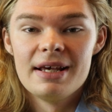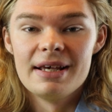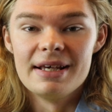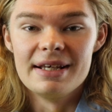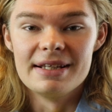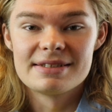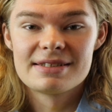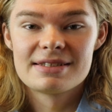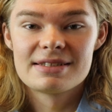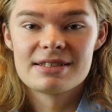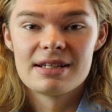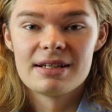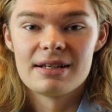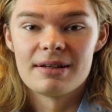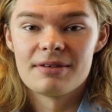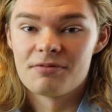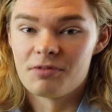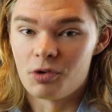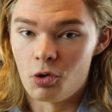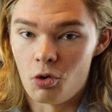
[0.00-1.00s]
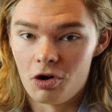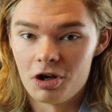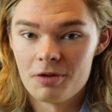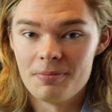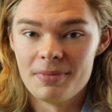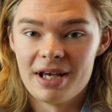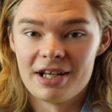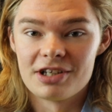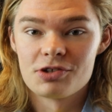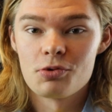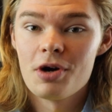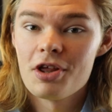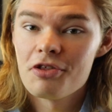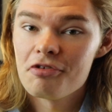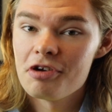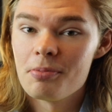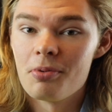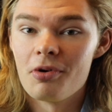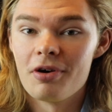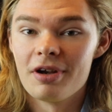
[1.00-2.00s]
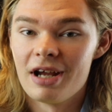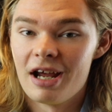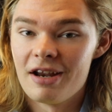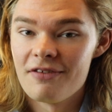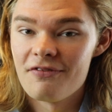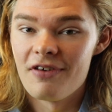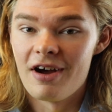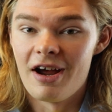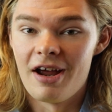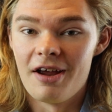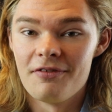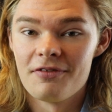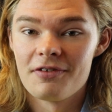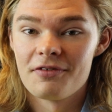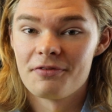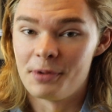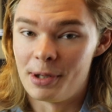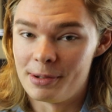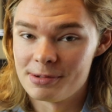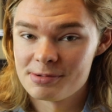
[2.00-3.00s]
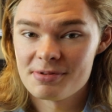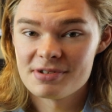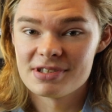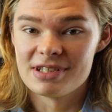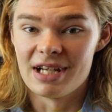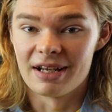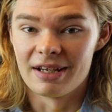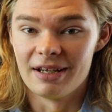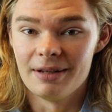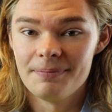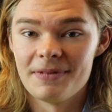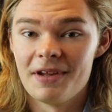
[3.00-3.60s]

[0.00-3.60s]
It's recording me at 23.95 frames per second.